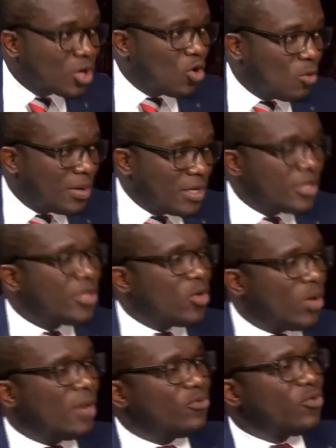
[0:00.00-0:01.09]
Globally, you
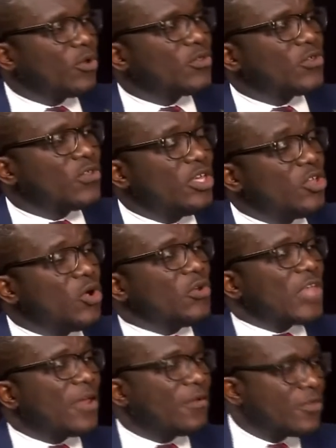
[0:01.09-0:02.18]
want them to also see your
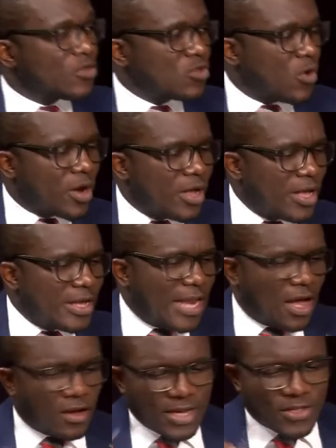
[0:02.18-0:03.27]
side of the story.
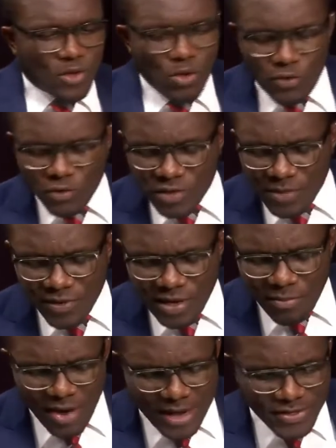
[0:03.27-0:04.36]
Now, let's go to something
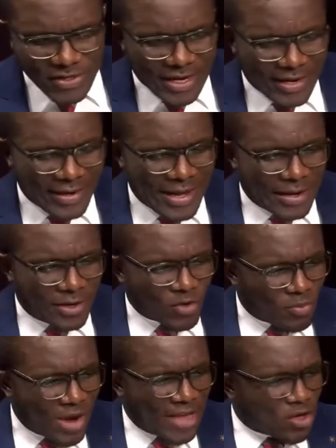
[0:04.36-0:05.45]
that Bright said at the end. So
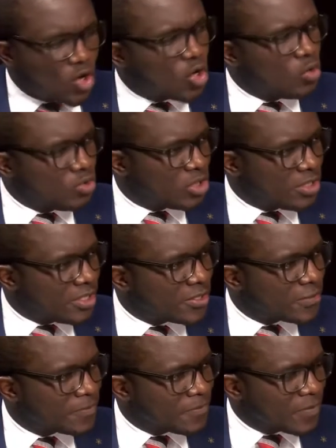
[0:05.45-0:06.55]
Bright's conclusion
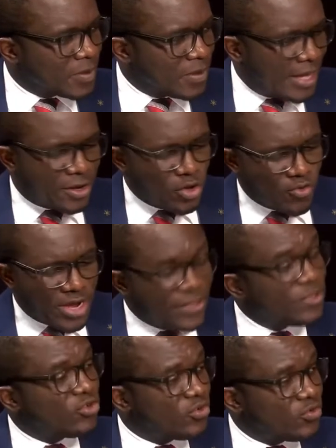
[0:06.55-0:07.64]
is, that you raise
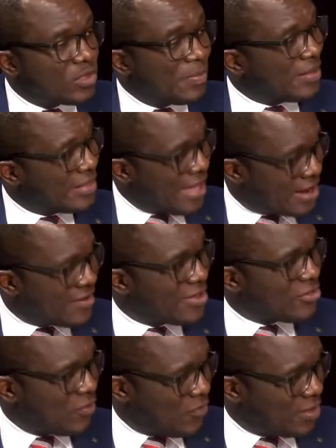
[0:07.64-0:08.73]
issues about the
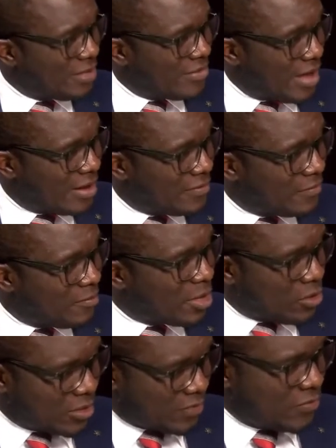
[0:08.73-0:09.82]
accuracy of what they've done,
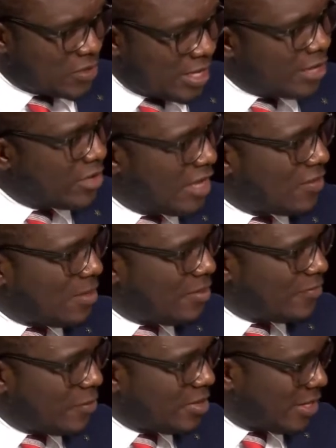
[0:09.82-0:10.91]
because as you said, you gave them
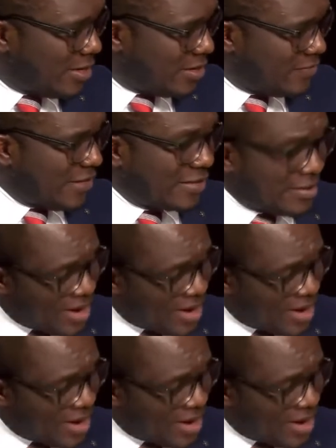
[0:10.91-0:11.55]
information that they didn't factor.